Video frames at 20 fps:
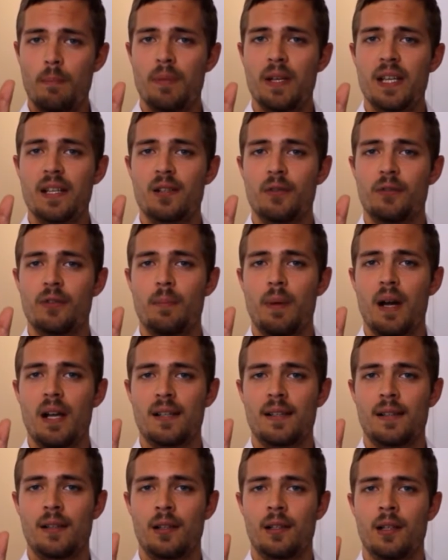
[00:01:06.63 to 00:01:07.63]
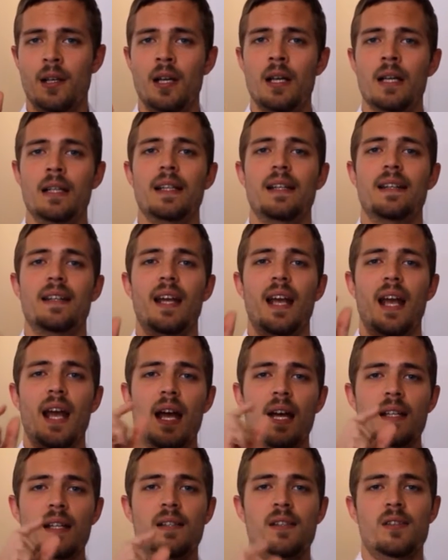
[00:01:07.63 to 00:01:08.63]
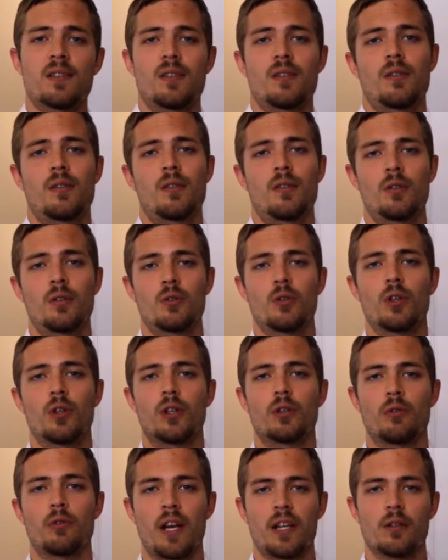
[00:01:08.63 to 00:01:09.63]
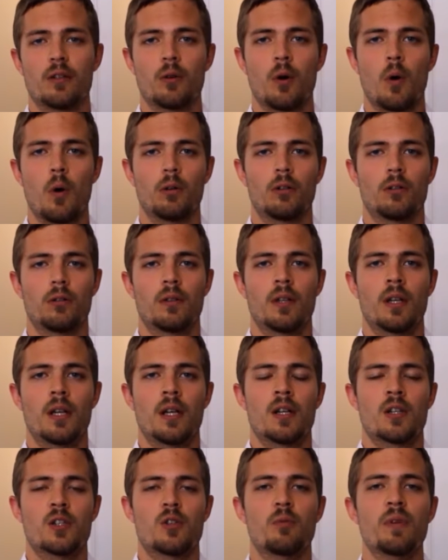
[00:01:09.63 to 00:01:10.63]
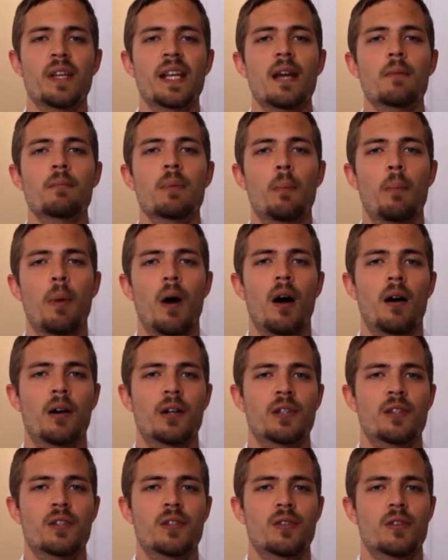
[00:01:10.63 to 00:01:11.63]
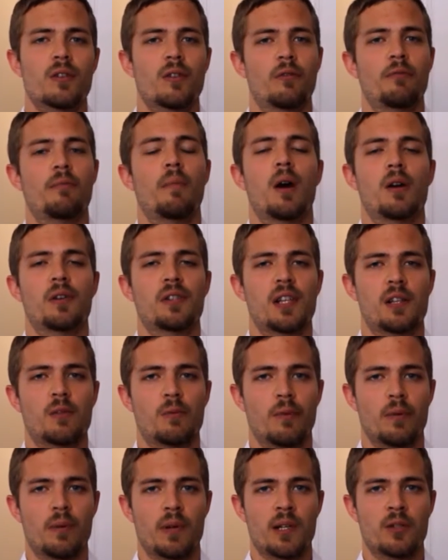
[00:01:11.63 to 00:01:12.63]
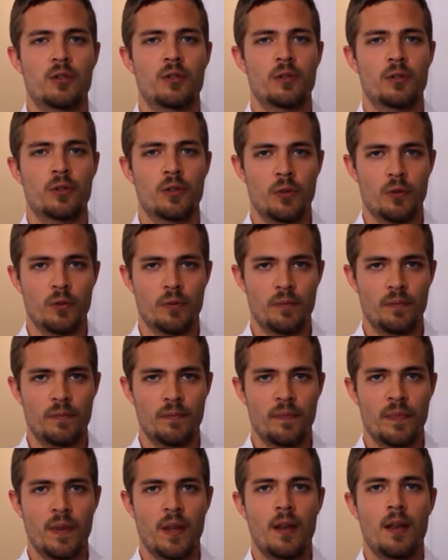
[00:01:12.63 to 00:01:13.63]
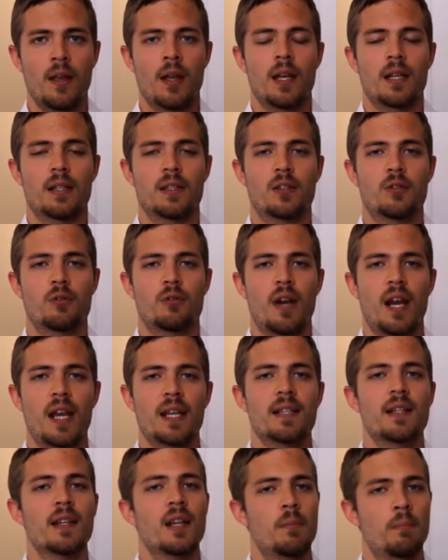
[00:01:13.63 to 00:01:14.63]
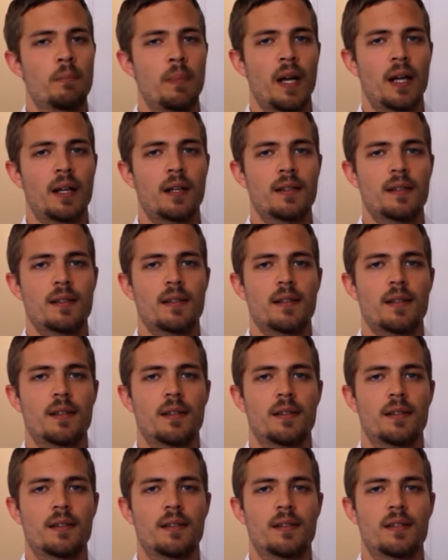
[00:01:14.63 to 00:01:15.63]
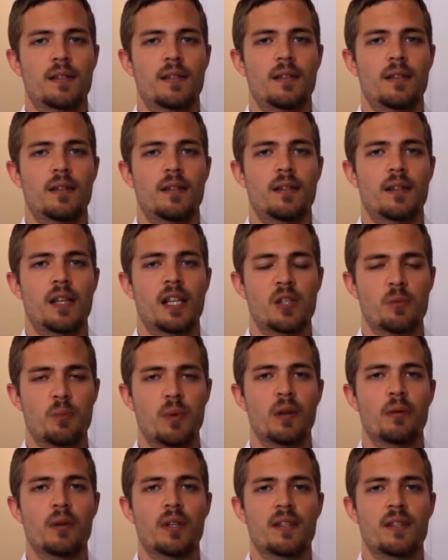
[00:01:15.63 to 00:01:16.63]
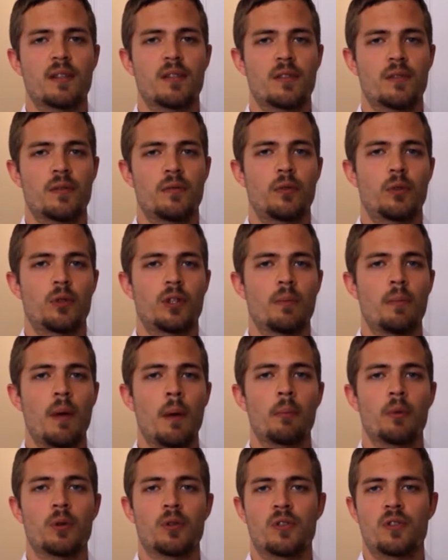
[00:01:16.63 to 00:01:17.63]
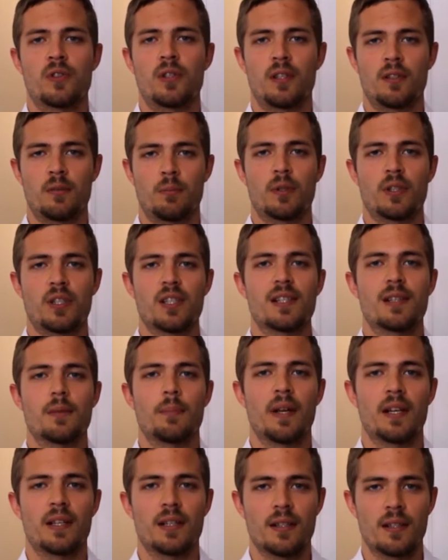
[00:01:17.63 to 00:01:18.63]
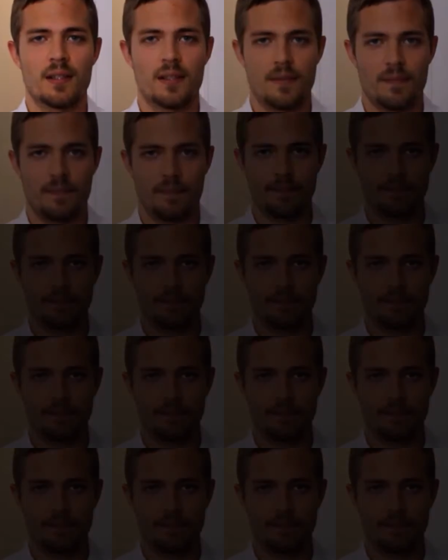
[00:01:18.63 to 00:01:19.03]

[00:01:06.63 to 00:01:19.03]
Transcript: piece of the puzzle that adds to the greater whole. So we can be part of Mars exploration too and create an impact and uh, experiences for the members that participate in it.